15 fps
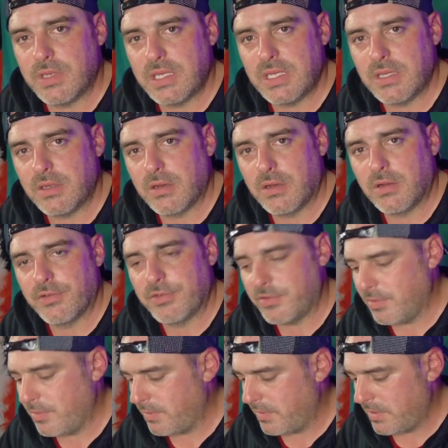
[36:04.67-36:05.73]
and
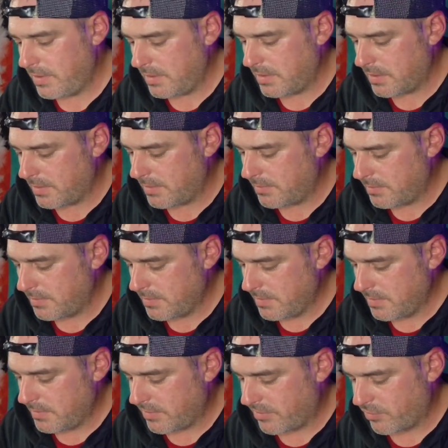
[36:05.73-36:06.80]
also the
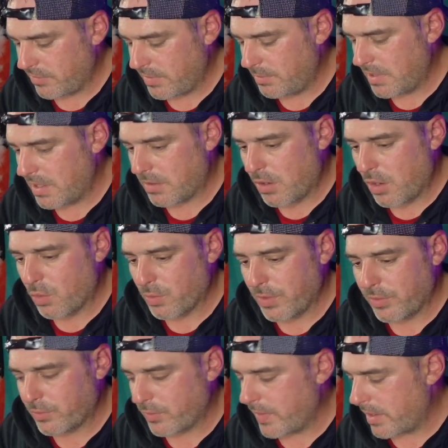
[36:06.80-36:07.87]
Stream Deck all
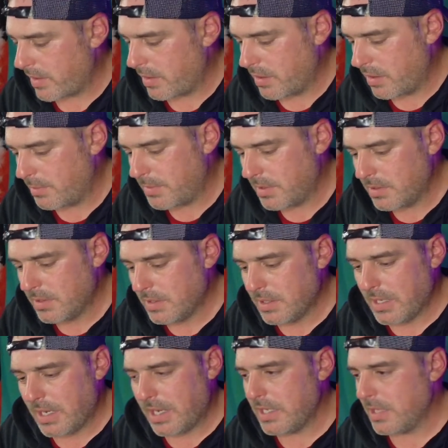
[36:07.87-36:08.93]
running through that hub.
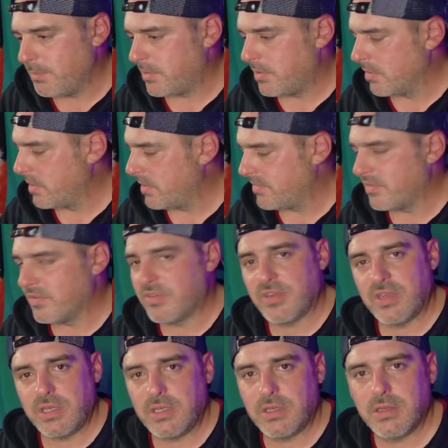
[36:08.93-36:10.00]
I am curious to
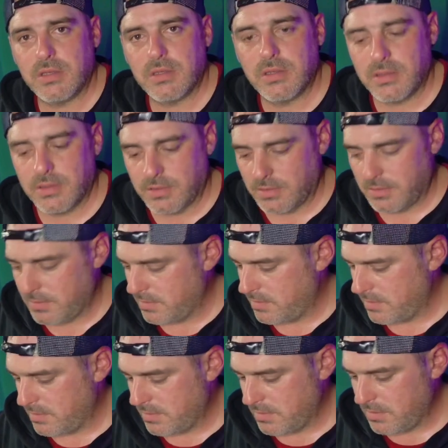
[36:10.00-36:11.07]
see
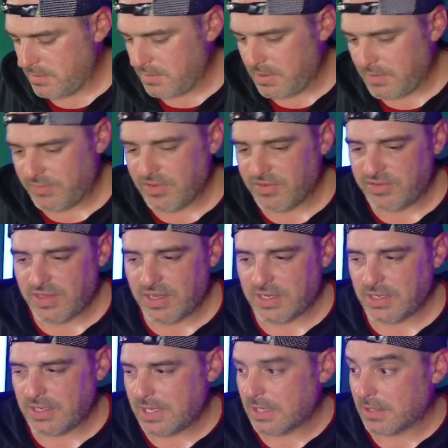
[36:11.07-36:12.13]
if this thing
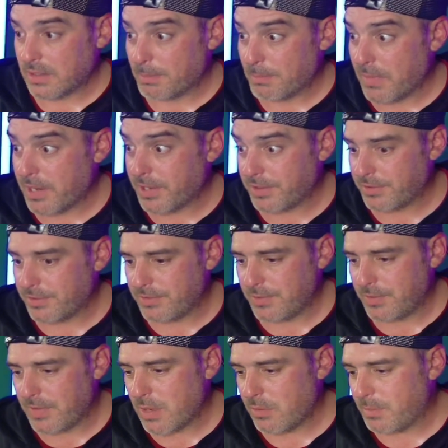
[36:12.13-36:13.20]
can handle a monitor
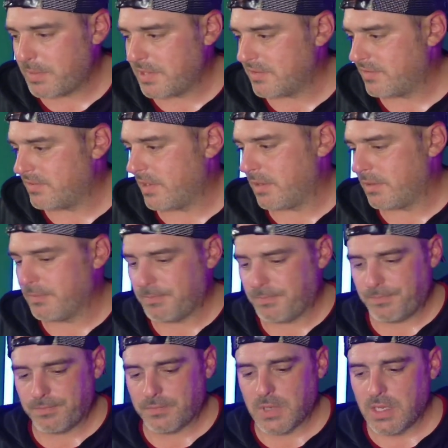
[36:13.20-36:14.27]
too. That would be insane.
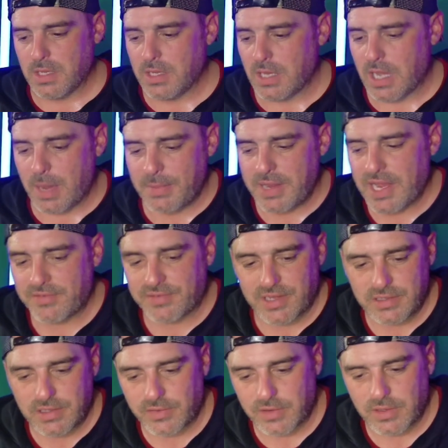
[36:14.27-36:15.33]
I may have to
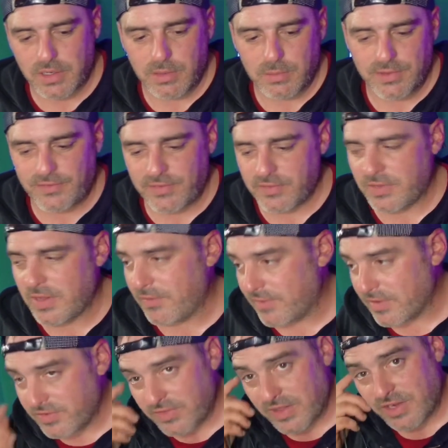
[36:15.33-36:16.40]
get another hub. If
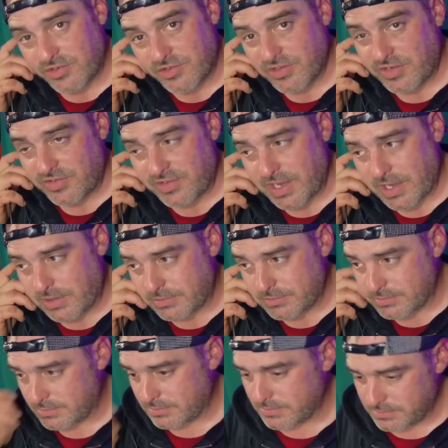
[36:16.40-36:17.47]
this thing shuts
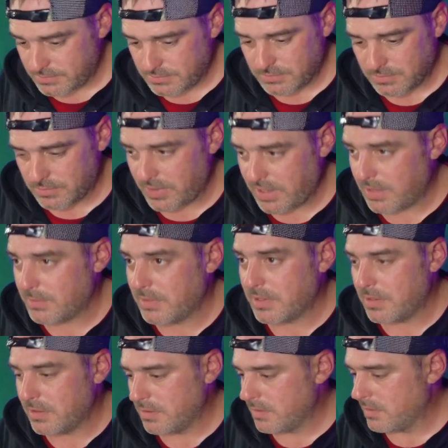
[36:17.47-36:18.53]
down
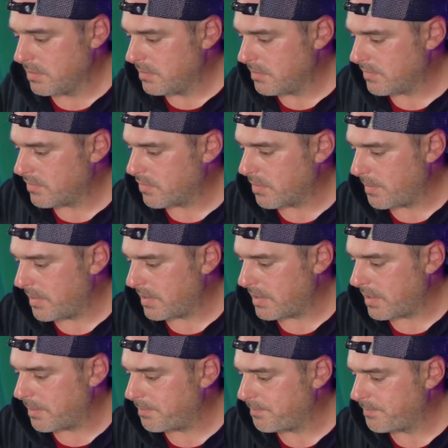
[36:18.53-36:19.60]
randomly, let's go to main cam.